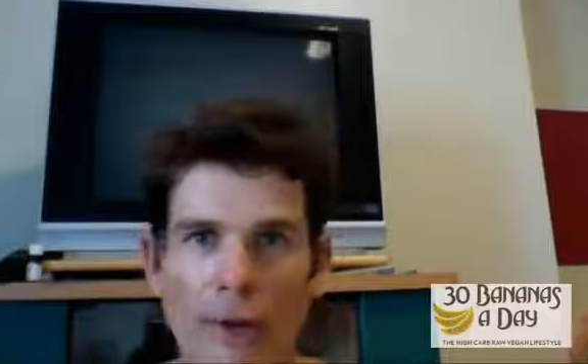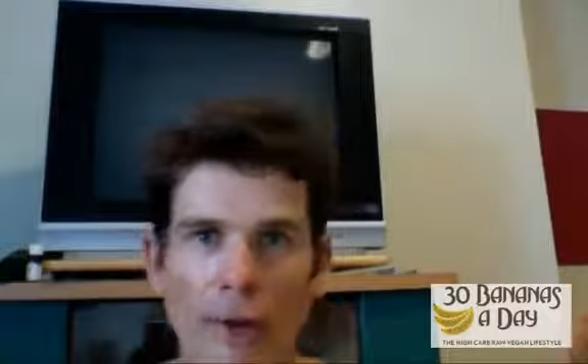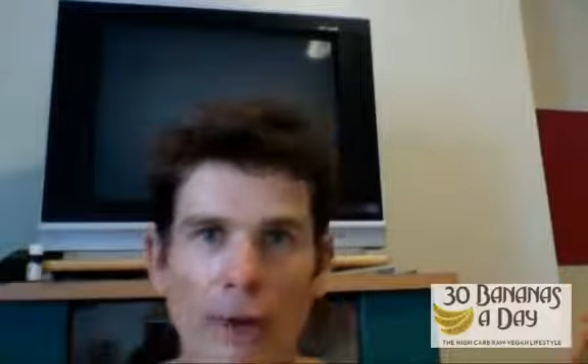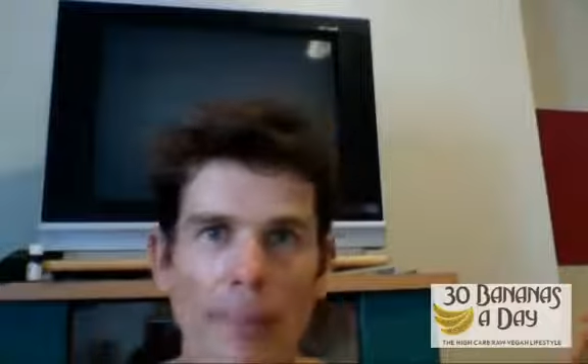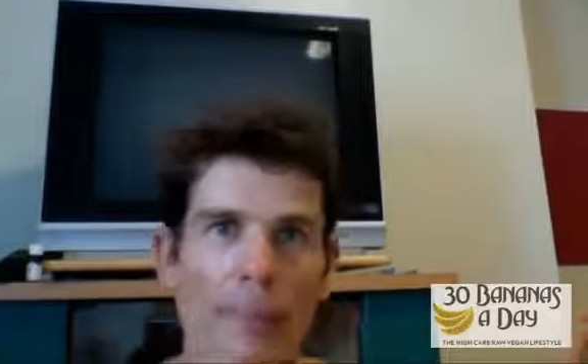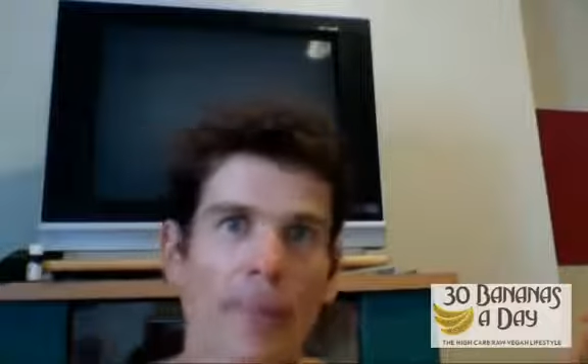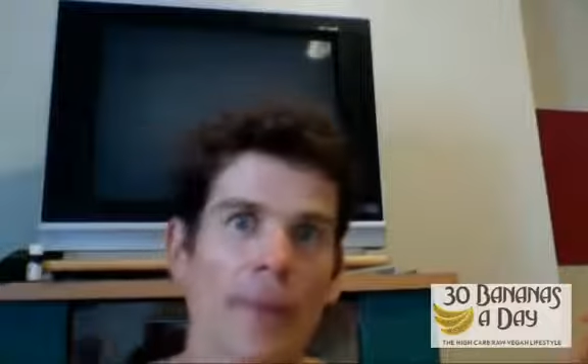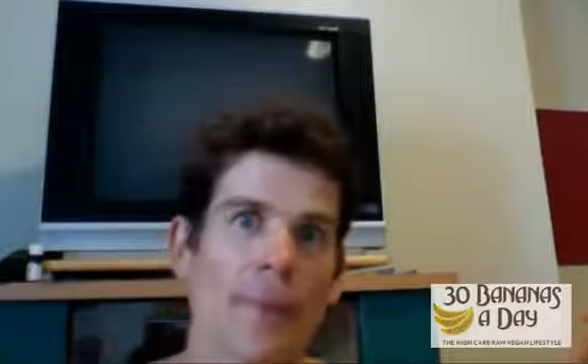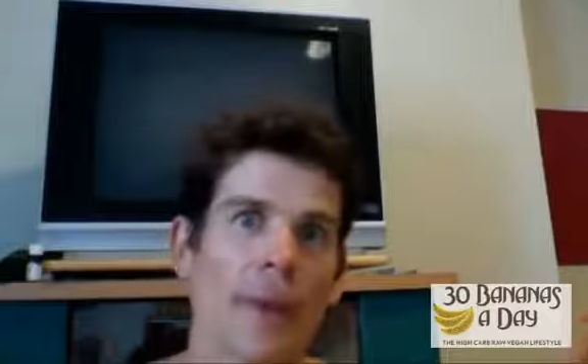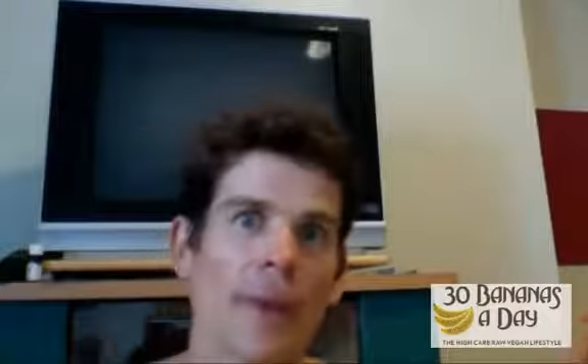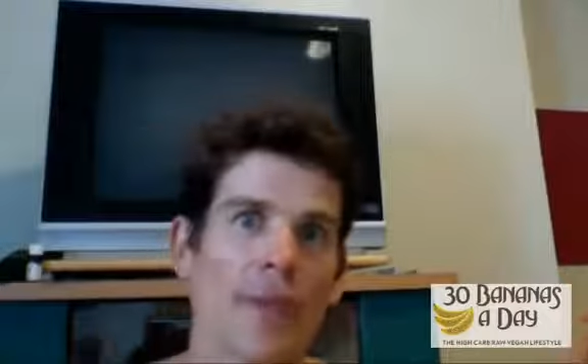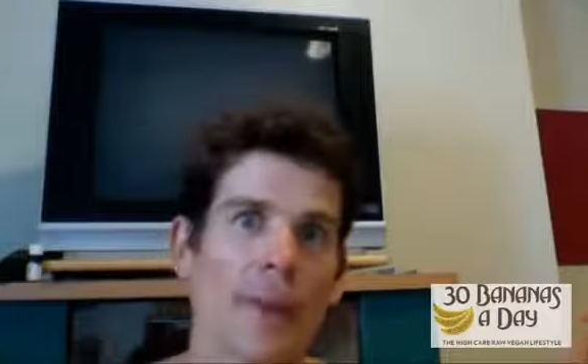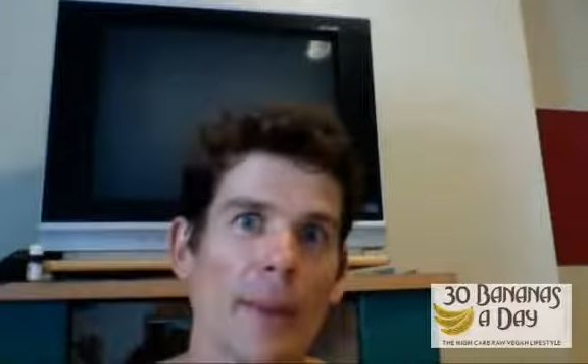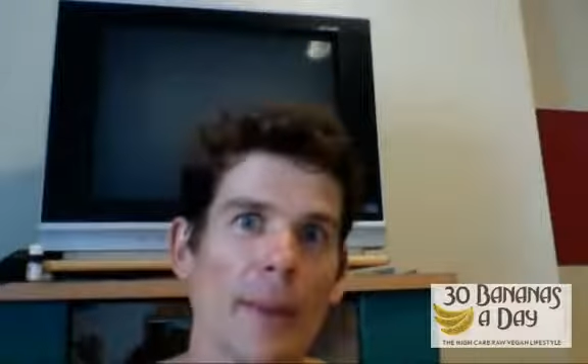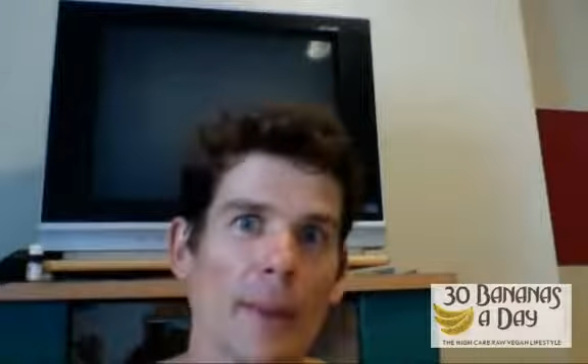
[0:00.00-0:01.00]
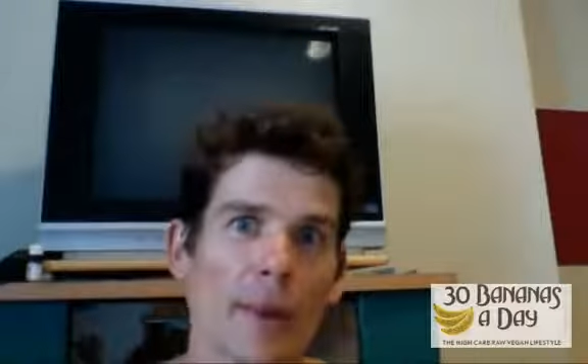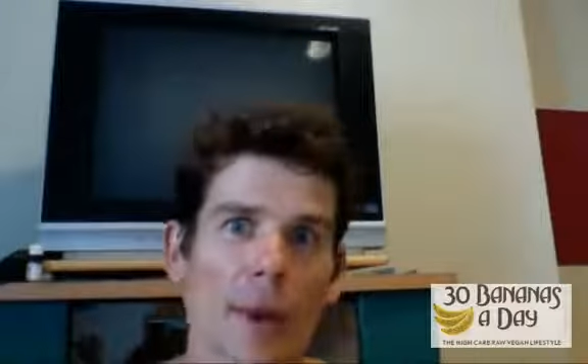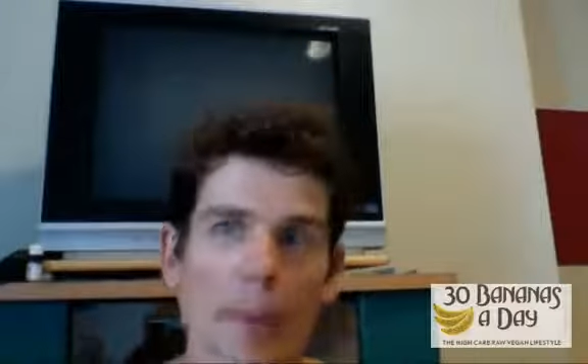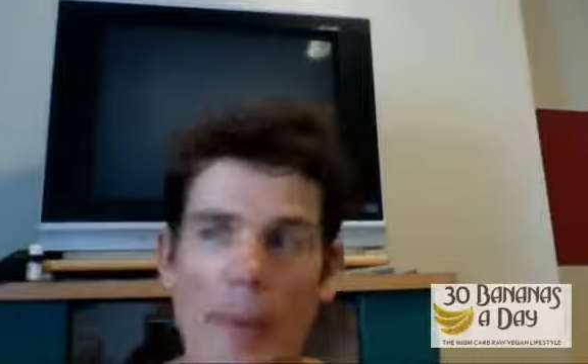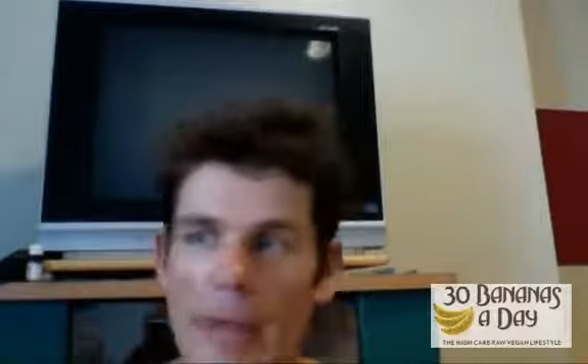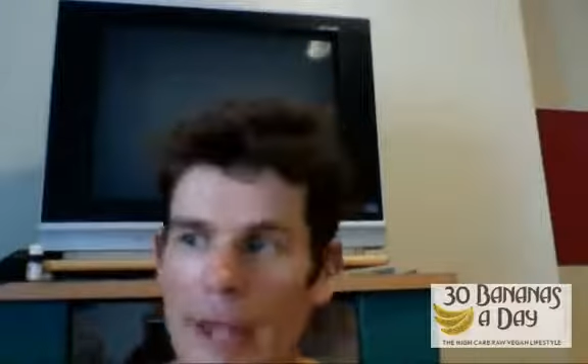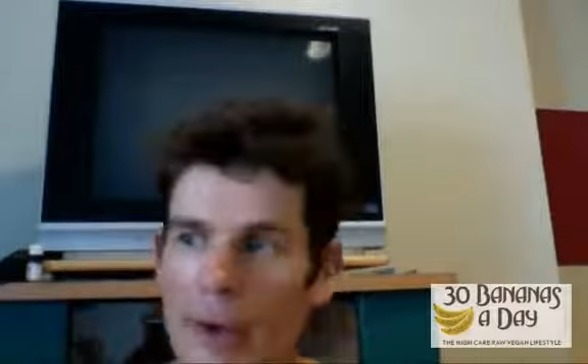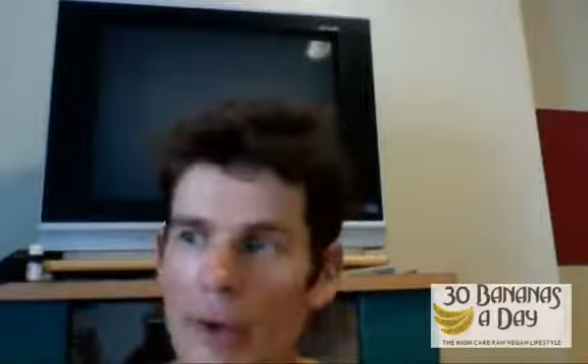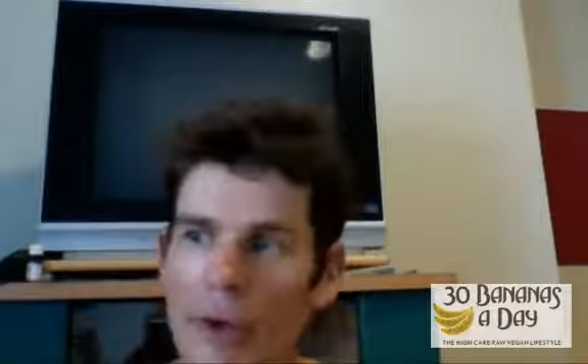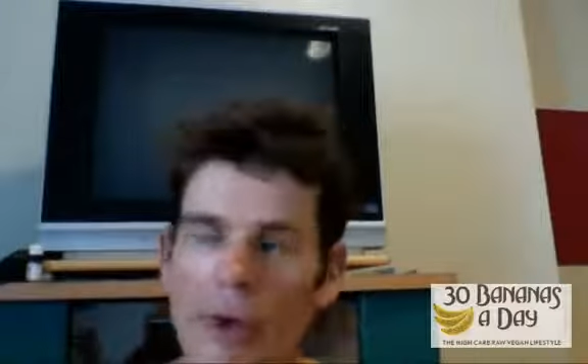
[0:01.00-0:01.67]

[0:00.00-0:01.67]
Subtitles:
like against people like me or,